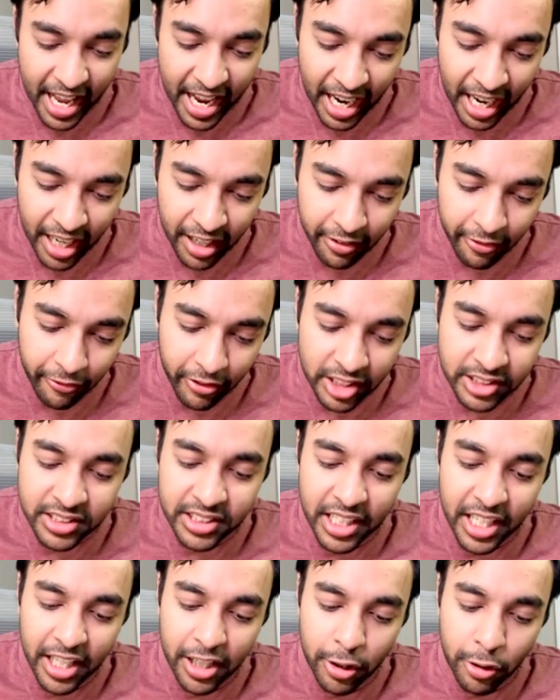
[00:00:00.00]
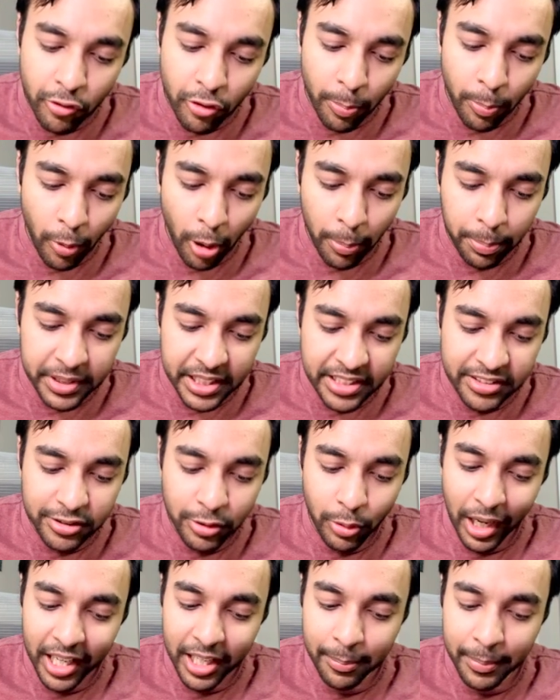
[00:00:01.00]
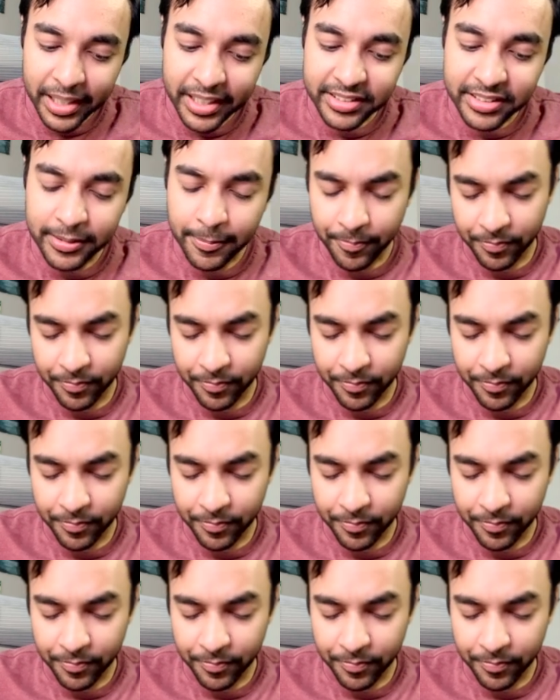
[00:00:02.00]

and once again you will pop these two elements.